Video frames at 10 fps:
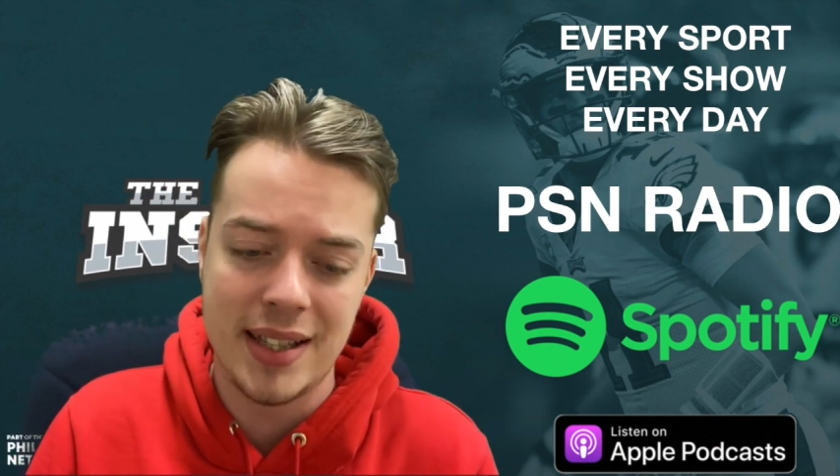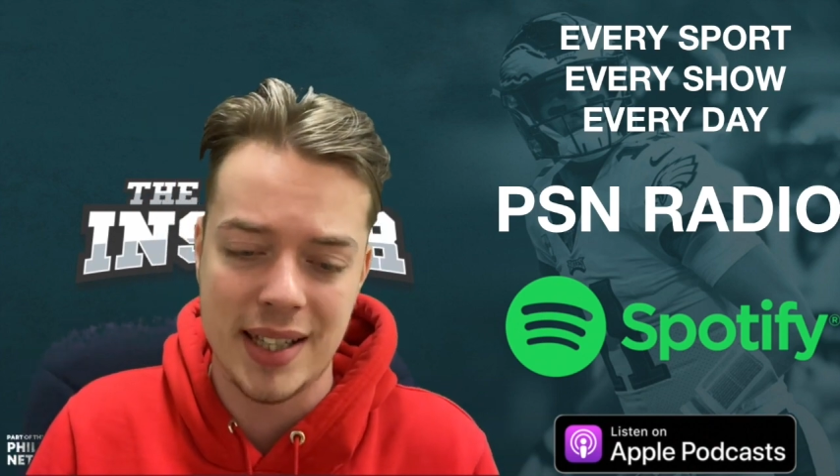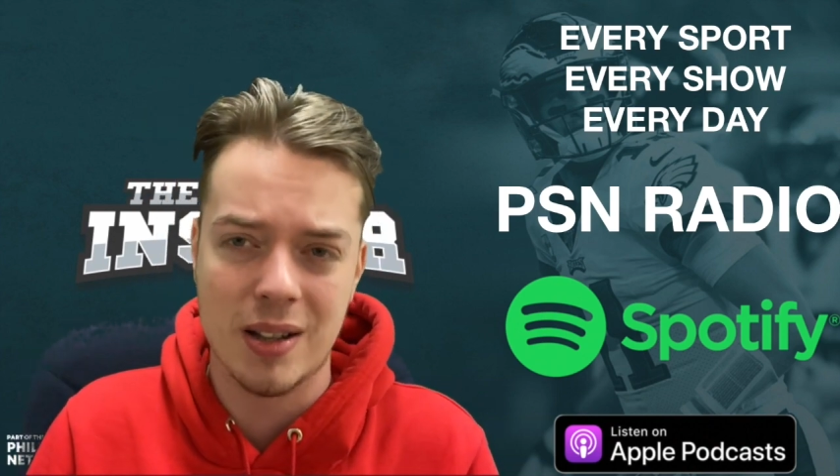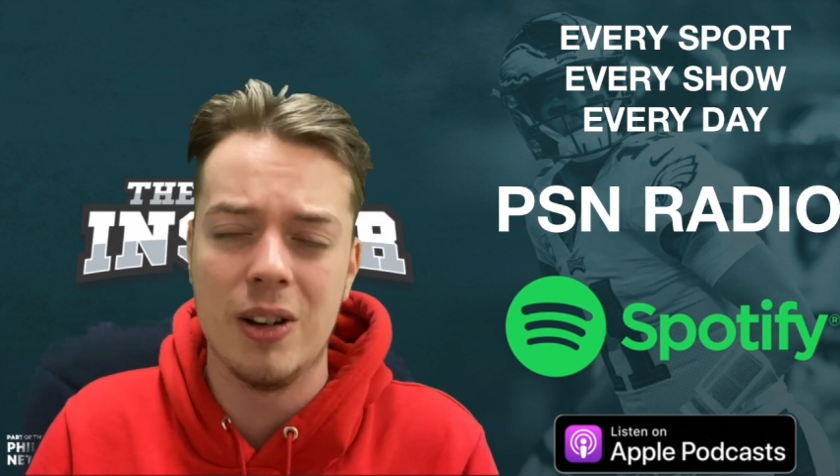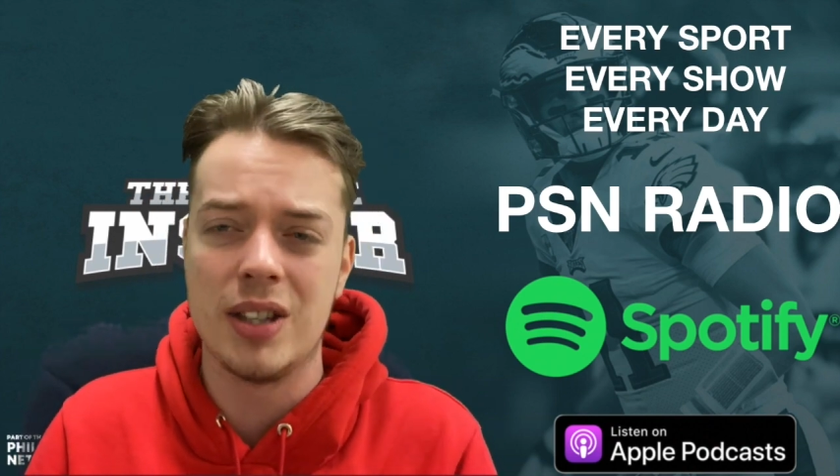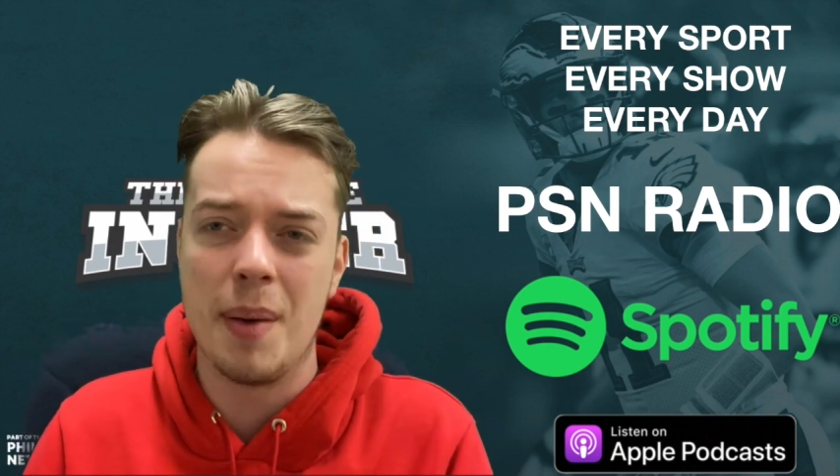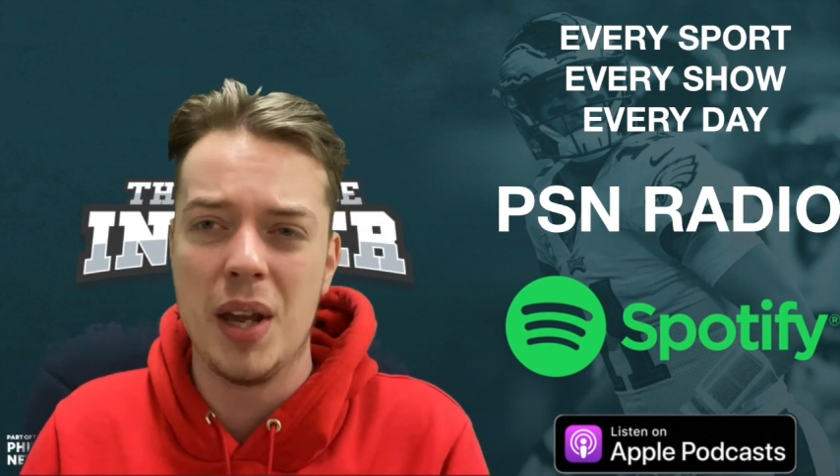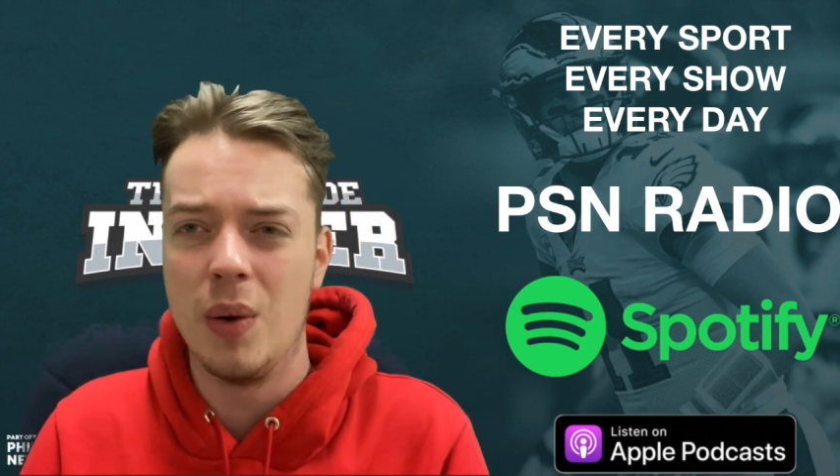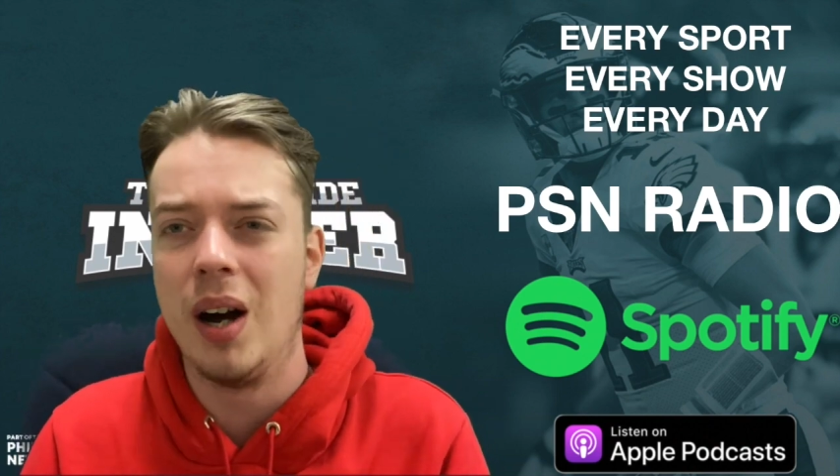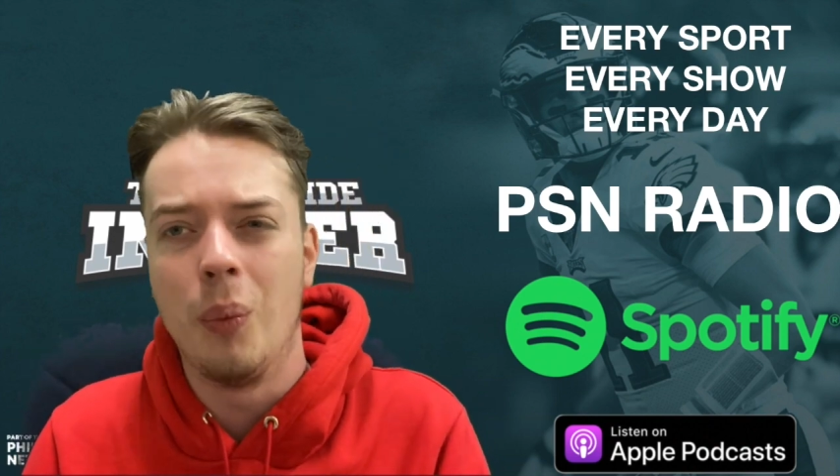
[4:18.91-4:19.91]
He's not a
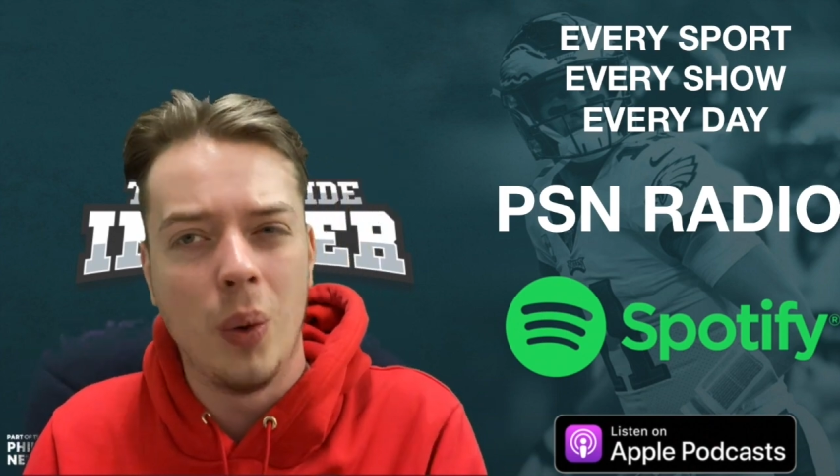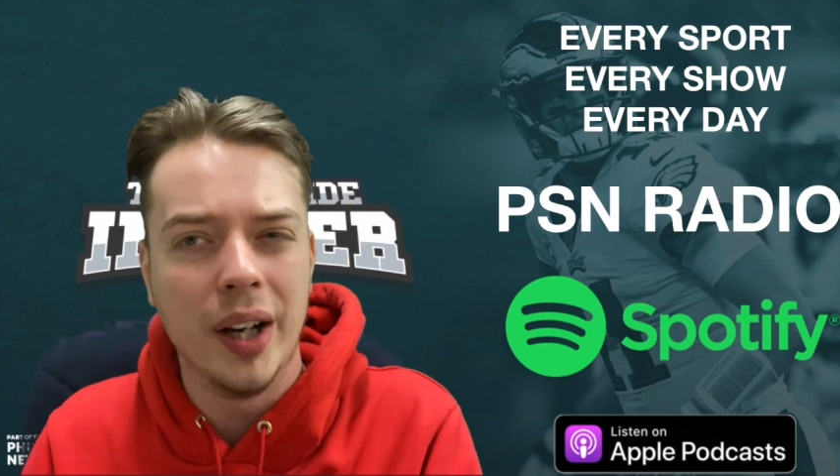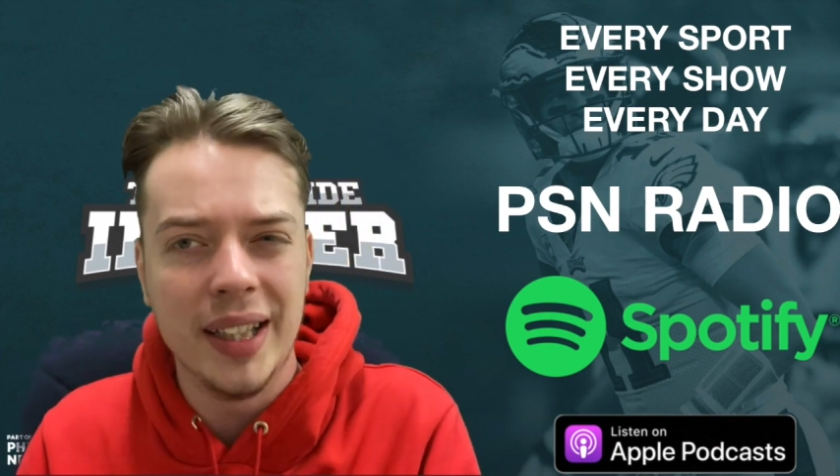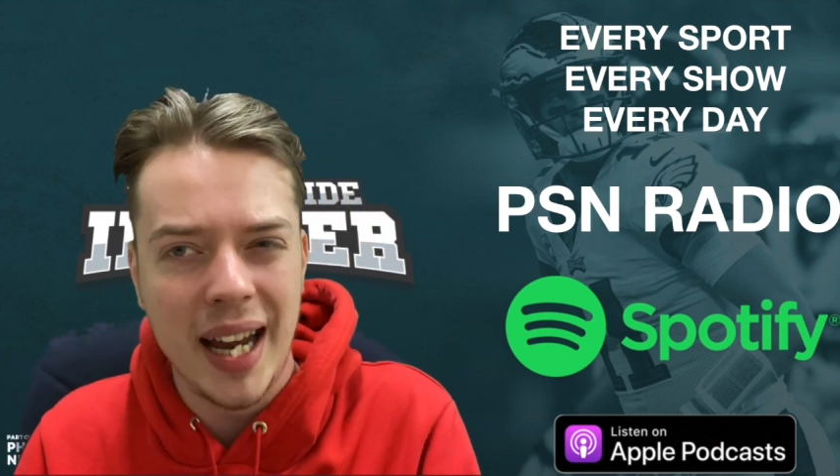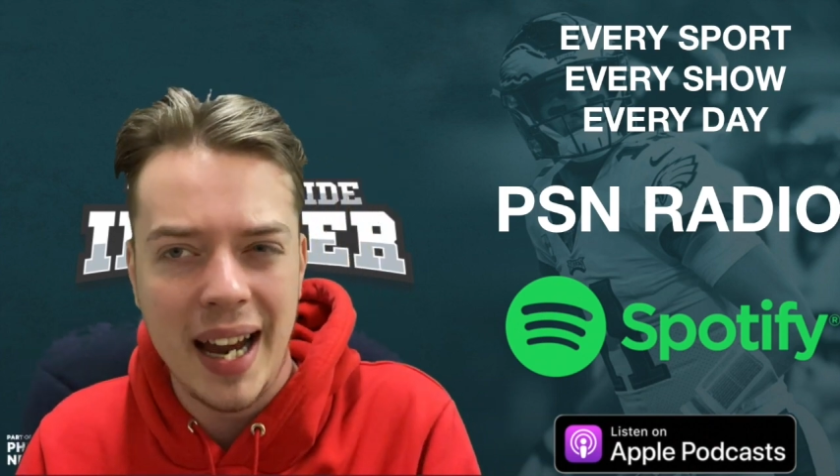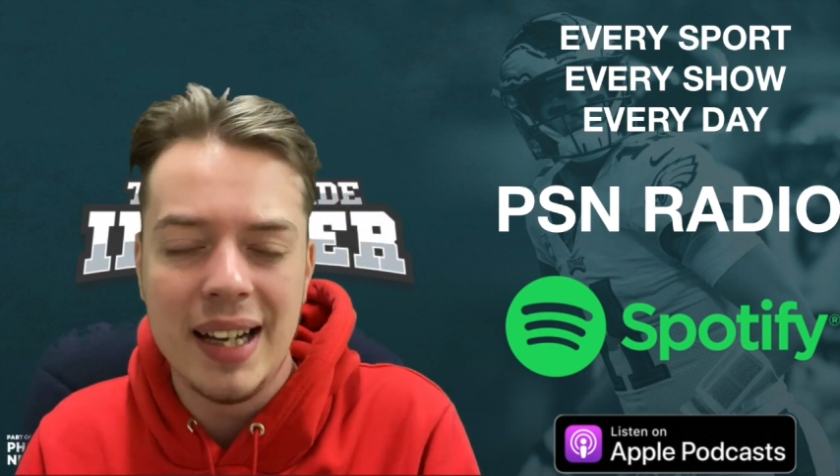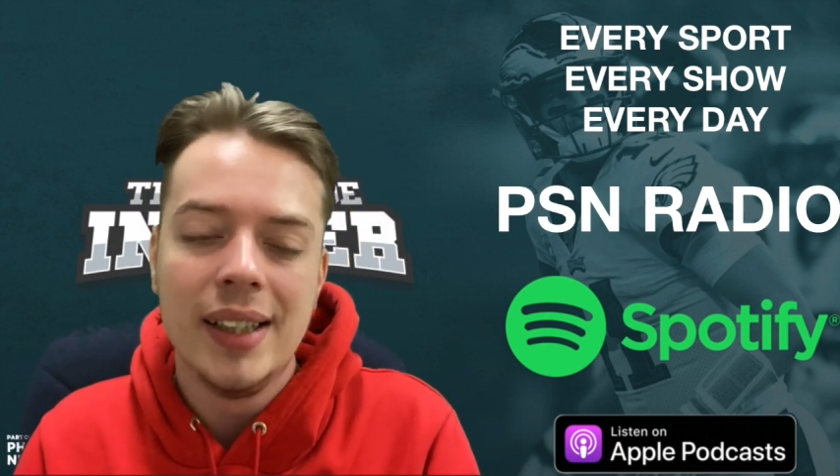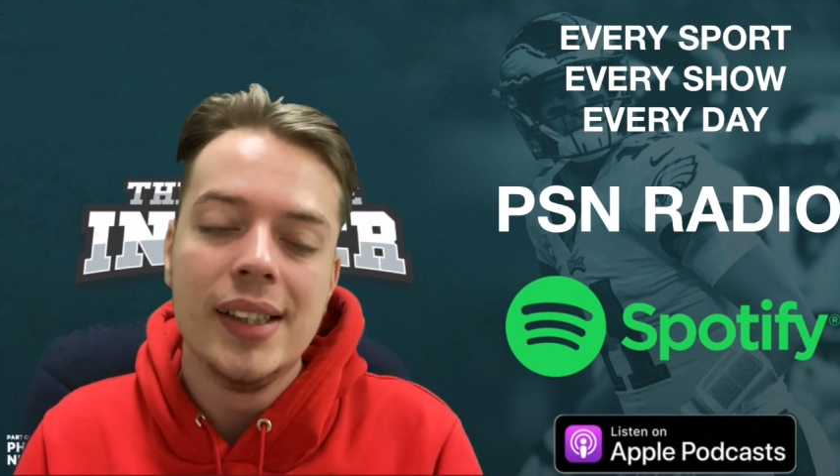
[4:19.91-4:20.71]
WR1 yet.